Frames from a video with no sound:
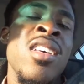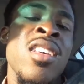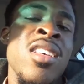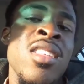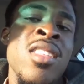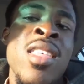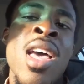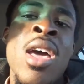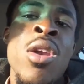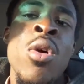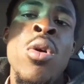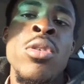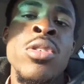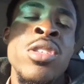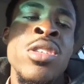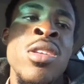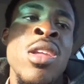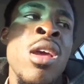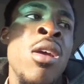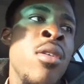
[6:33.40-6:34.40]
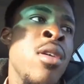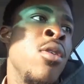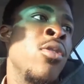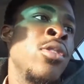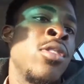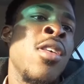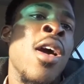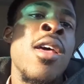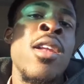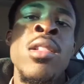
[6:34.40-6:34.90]
that whole scenario
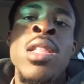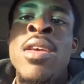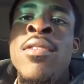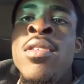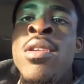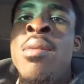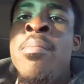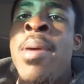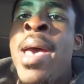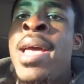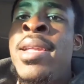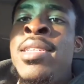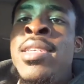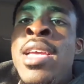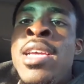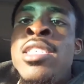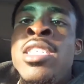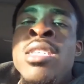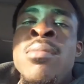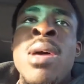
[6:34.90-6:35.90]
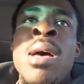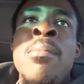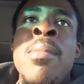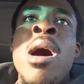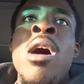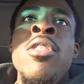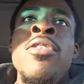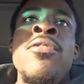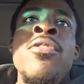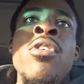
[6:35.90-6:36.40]
is kind of leaving a bad taste in my
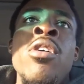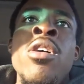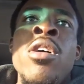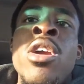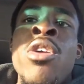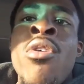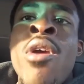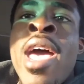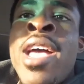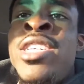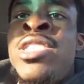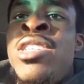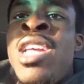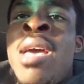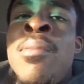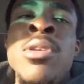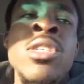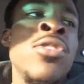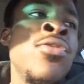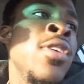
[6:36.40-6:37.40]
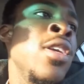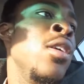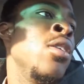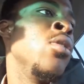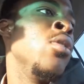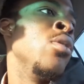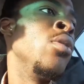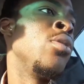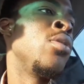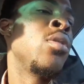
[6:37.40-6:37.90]
mouth for crash damage
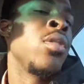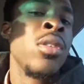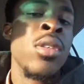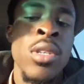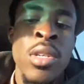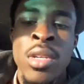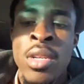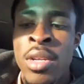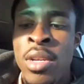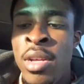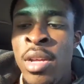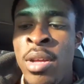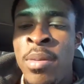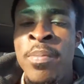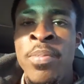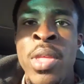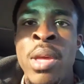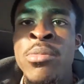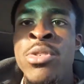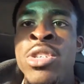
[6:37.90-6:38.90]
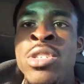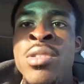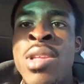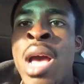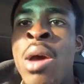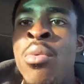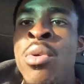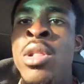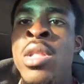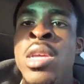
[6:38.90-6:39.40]
vehicles. I'm just
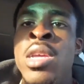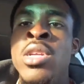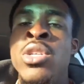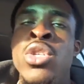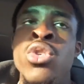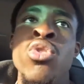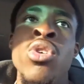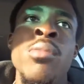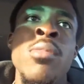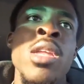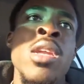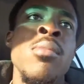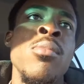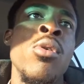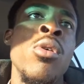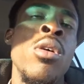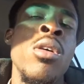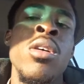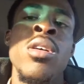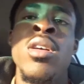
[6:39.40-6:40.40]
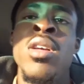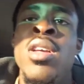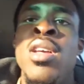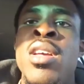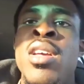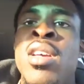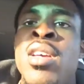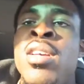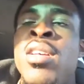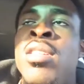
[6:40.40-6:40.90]
not really into them anymore.
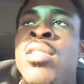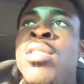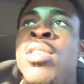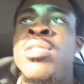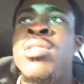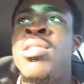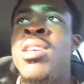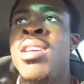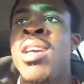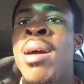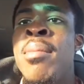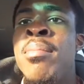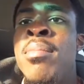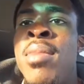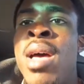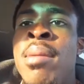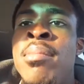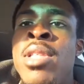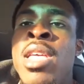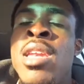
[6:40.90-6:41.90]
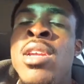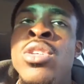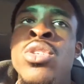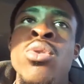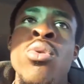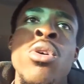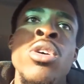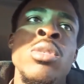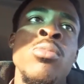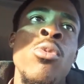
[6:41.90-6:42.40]
This thing I'm leaning
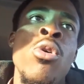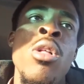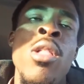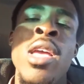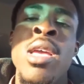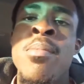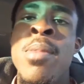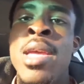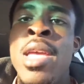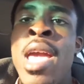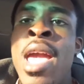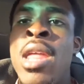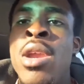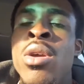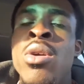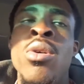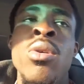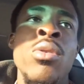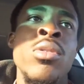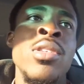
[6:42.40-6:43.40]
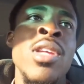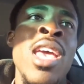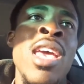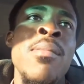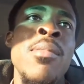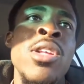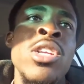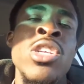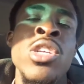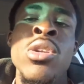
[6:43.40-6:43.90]
towards more like mechanical
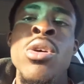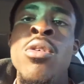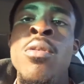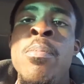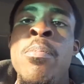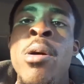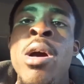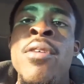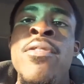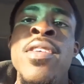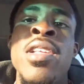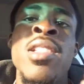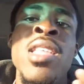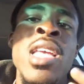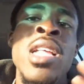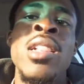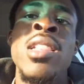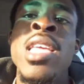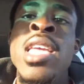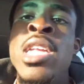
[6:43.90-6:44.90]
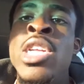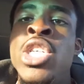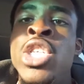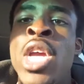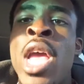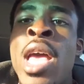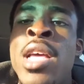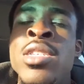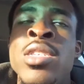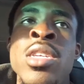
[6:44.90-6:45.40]
damage, perfectly clean
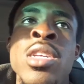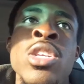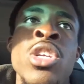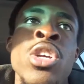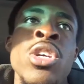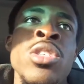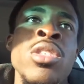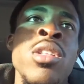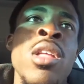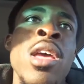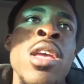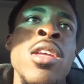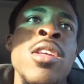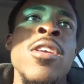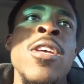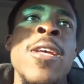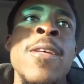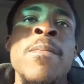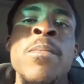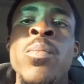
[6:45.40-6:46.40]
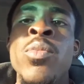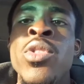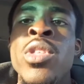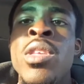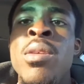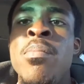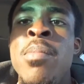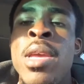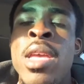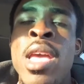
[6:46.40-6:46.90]
chassis, just like
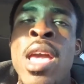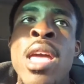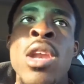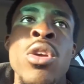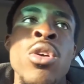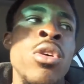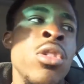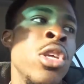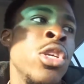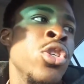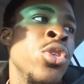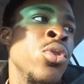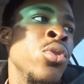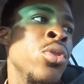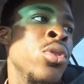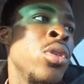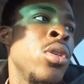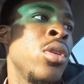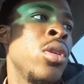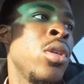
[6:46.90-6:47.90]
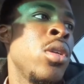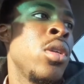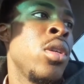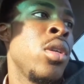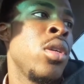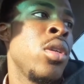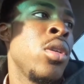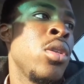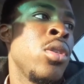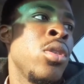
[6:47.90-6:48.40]
mechanical issues.
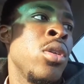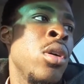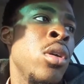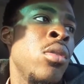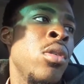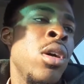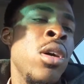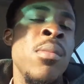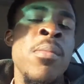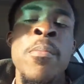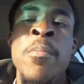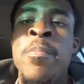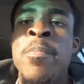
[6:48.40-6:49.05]
So